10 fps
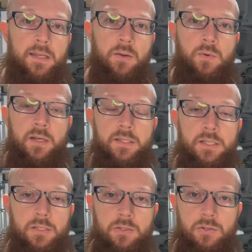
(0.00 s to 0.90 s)
that I wanted
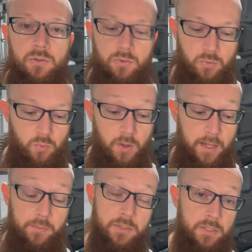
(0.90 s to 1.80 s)
to do while
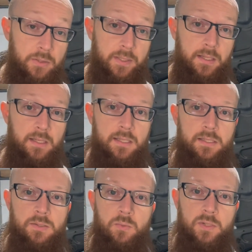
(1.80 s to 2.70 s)
I was doing
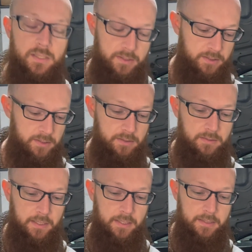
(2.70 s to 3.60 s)
this was
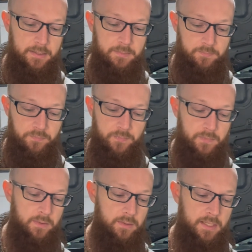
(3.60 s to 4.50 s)
the
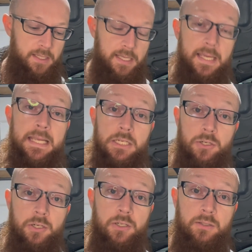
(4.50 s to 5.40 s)

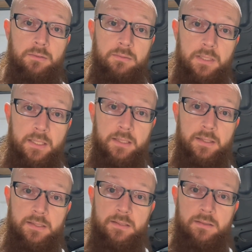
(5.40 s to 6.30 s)
heater,
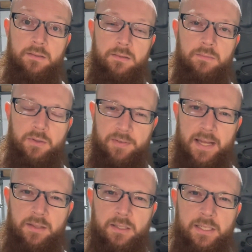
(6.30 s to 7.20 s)
that's
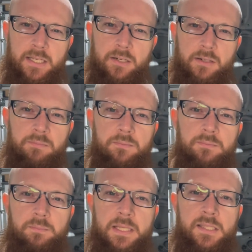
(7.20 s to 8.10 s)
the heater,
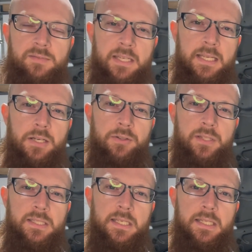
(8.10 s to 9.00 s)
PCV heater
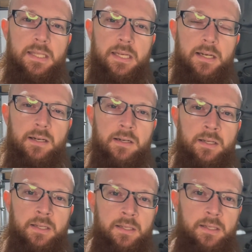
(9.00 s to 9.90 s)
that's in there,
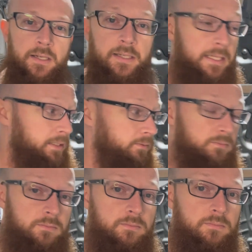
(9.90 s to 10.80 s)

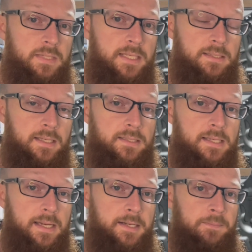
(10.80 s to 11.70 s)
in the intake
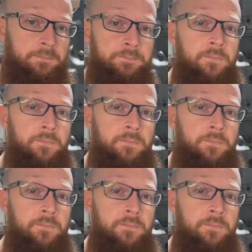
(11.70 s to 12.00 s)
side.